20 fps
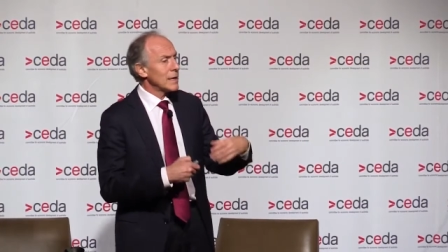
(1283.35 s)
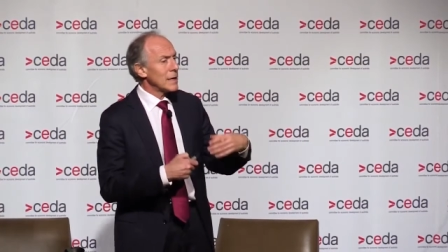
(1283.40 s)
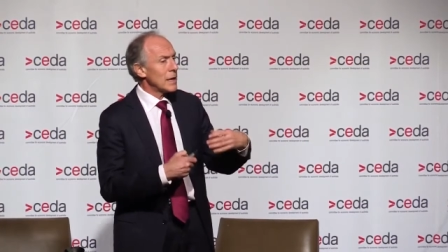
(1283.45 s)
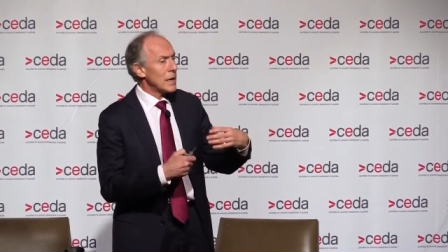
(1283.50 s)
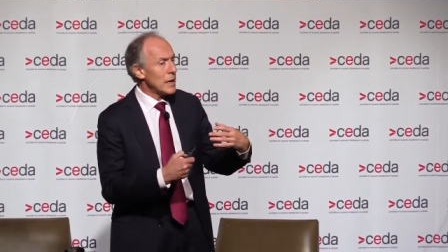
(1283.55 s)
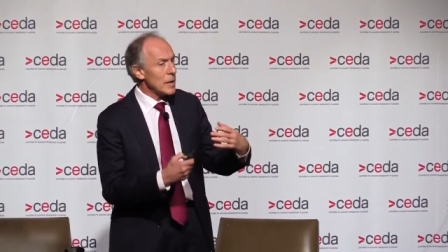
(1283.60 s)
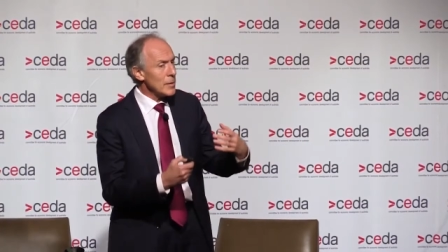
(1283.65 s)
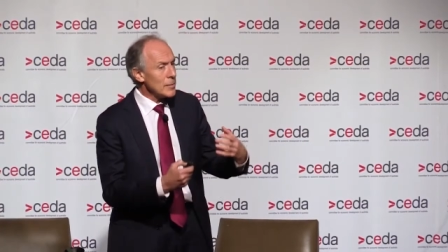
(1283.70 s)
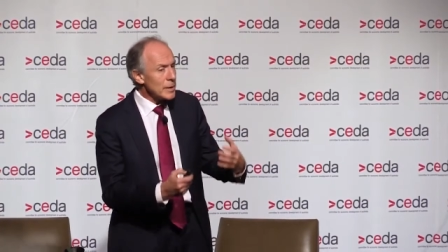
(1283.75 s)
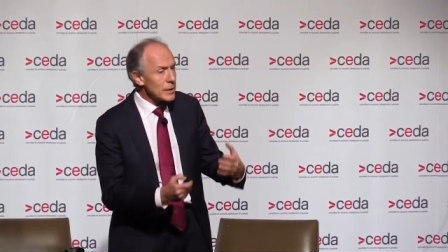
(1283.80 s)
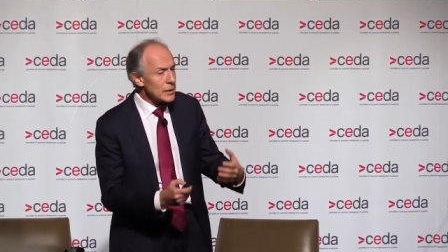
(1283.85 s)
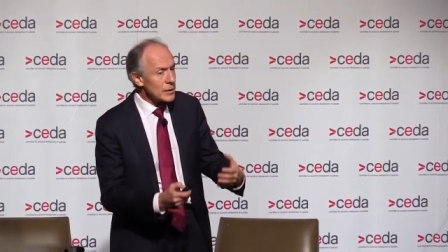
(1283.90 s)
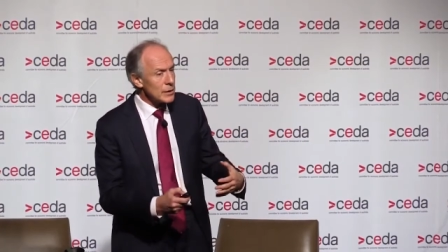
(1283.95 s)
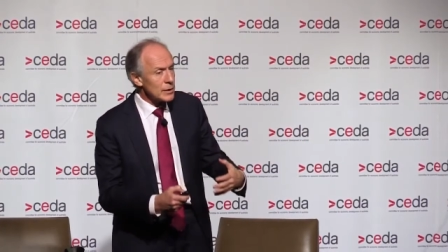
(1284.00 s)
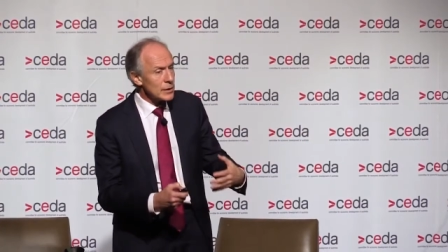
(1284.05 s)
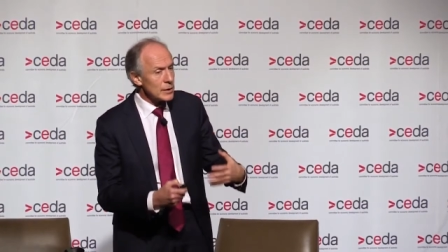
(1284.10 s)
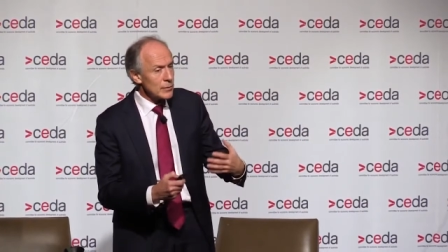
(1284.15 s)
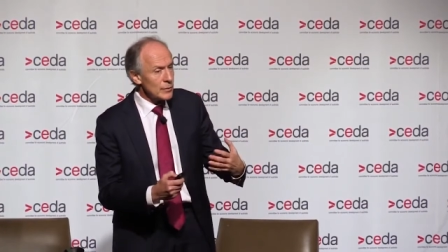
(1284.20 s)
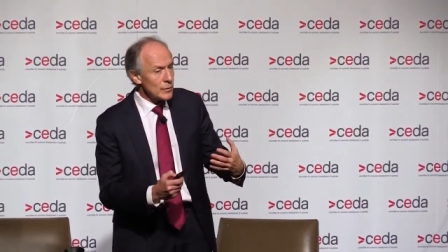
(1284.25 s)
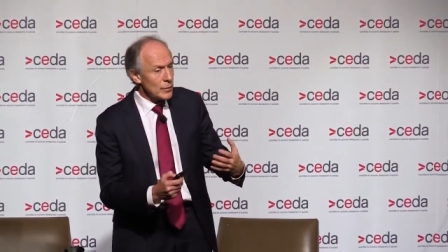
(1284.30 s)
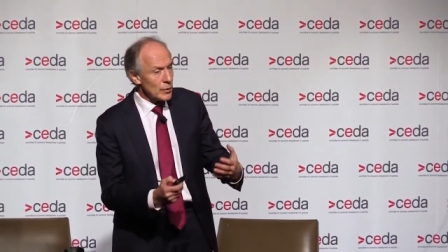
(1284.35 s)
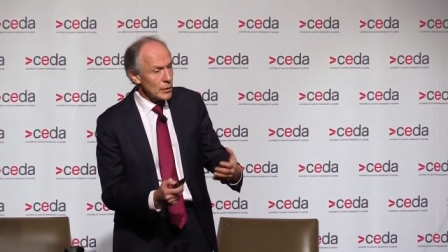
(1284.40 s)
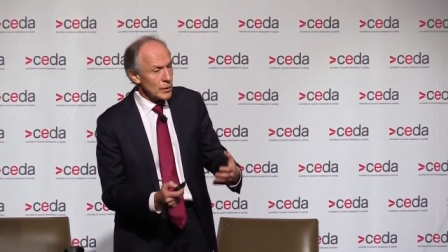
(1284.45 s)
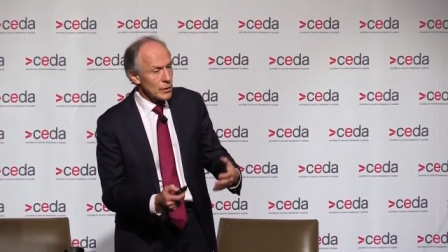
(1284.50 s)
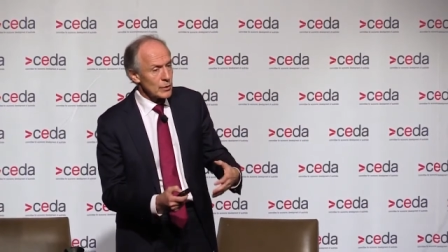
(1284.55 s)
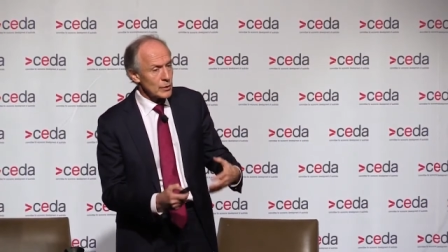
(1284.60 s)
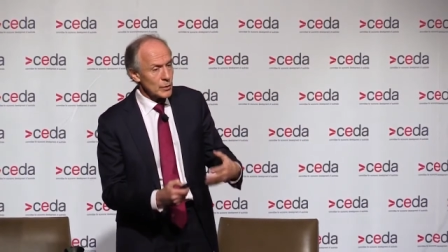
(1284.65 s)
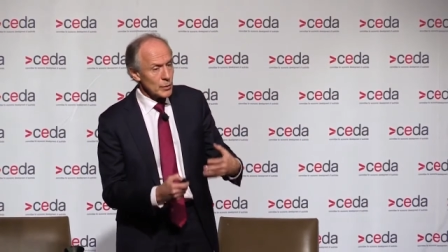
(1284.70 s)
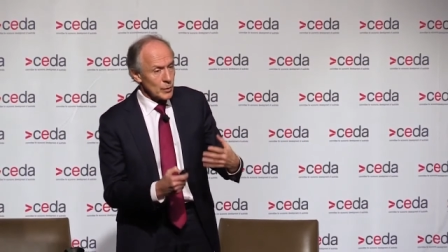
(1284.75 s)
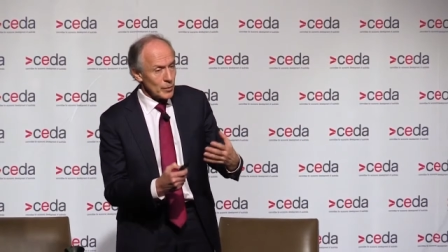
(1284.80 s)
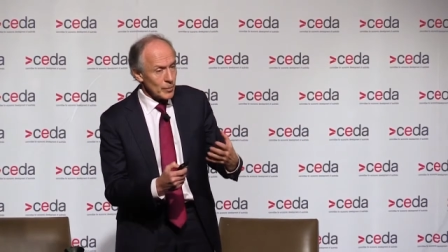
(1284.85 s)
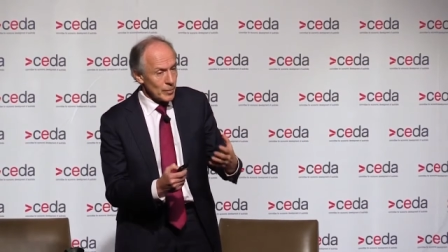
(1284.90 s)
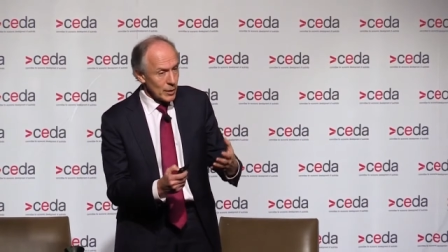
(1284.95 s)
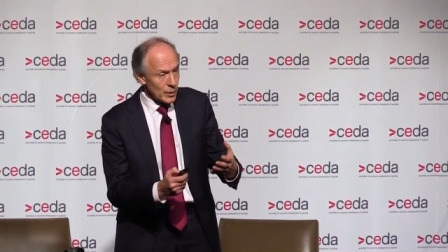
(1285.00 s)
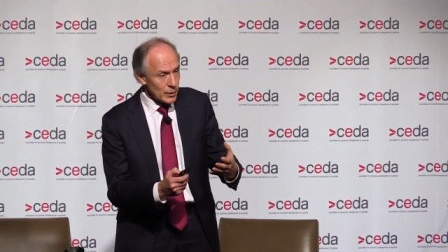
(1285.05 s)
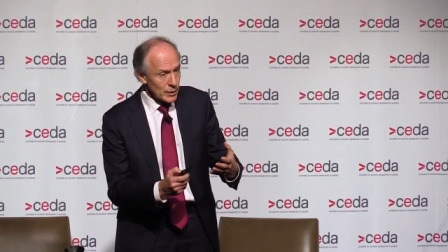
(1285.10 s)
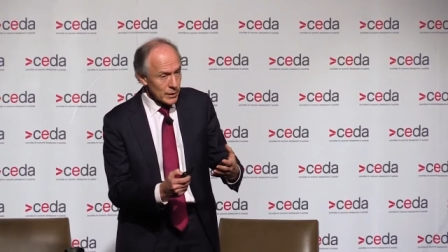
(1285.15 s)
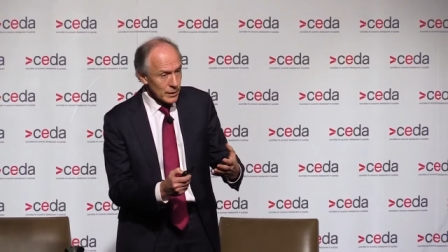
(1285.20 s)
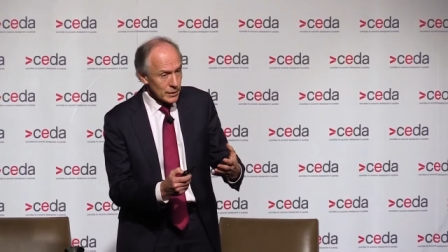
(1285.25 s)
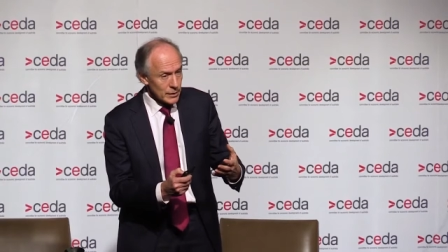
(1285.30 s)
chemically converting it to
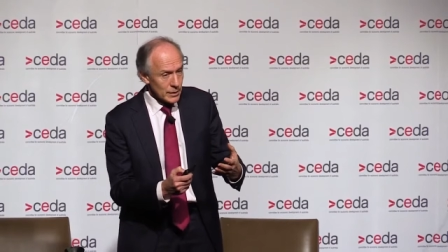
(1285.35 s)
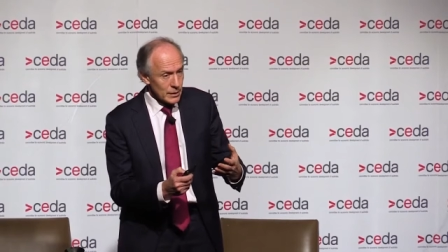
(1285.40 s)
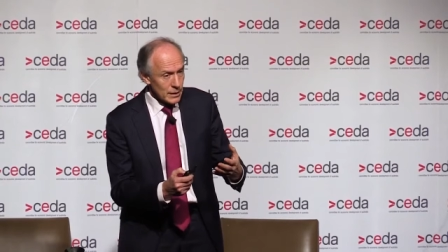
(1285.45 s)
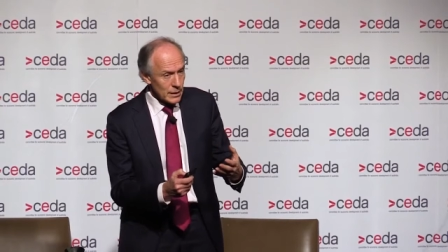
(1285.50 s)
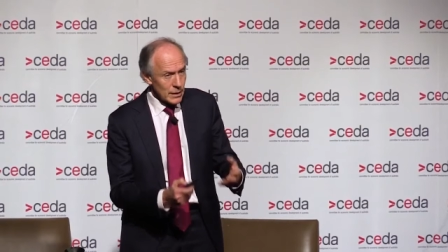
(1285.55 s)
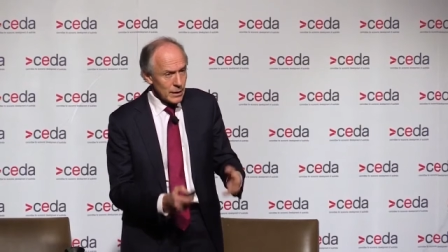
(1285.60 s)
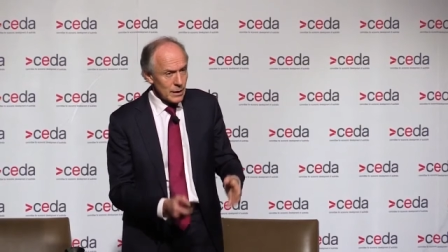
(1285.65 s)
ammonia.